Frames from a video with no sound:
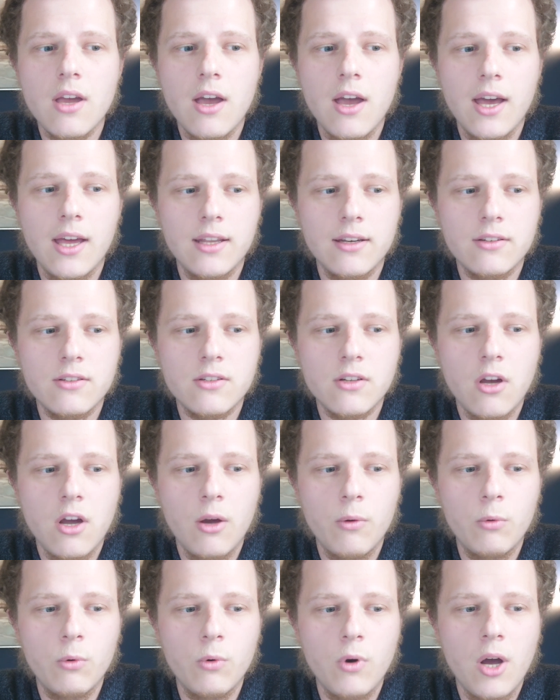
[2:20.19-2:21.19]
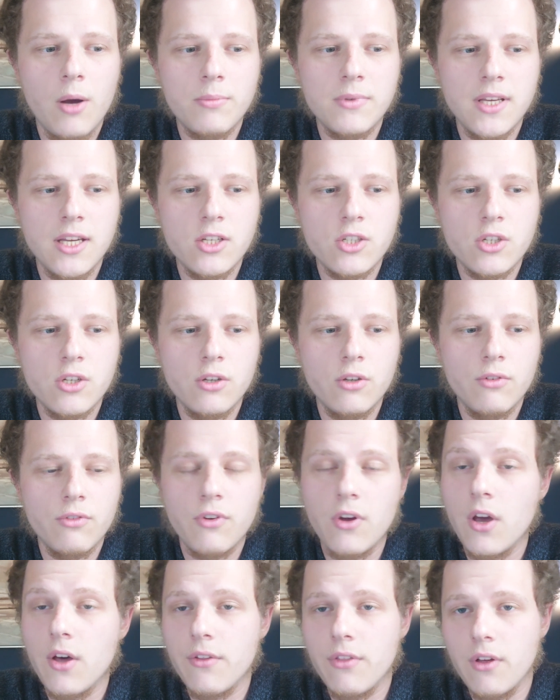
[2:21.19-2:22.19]
And I will update you
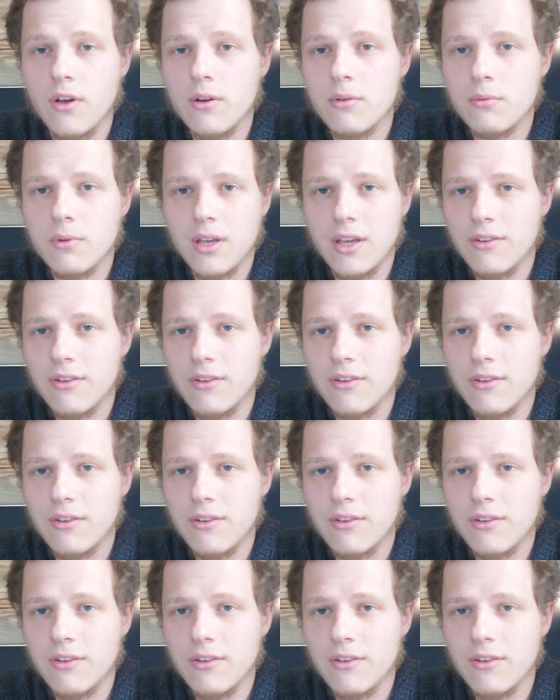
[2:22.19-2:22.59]
further